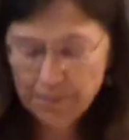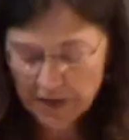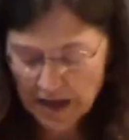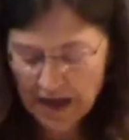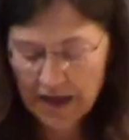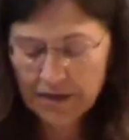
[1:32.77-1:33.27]

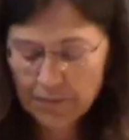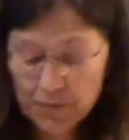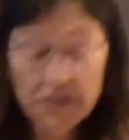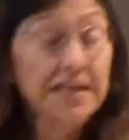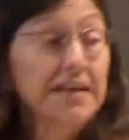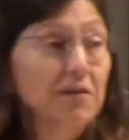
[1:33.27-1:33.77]

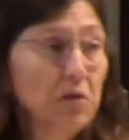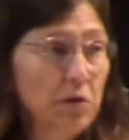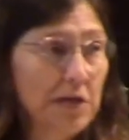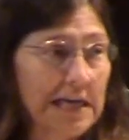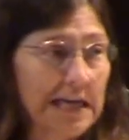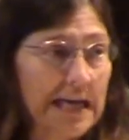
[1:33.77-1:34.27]

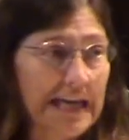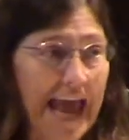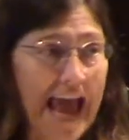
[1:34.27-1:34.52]
particularly an